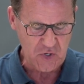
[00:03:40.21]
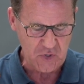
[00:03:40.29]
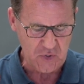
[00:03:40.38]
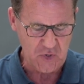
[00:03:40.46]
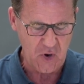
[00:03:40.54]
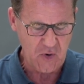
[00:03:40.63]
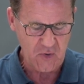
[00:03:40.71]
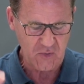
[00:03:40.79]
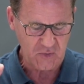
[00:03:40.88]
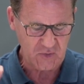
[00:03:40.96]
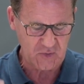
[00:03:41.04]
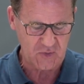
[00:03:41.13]

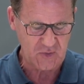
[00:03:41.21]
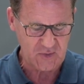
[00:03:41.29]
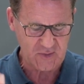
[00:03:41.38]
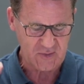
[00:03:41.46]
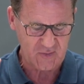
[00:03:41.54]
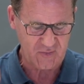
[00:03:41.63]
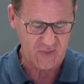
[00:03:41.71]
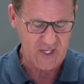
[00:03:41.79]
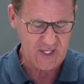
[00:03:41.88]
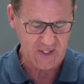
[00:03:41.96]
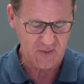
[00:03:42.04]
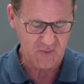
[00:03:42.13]
No good
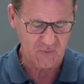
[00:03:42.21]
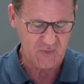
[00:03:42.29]
thing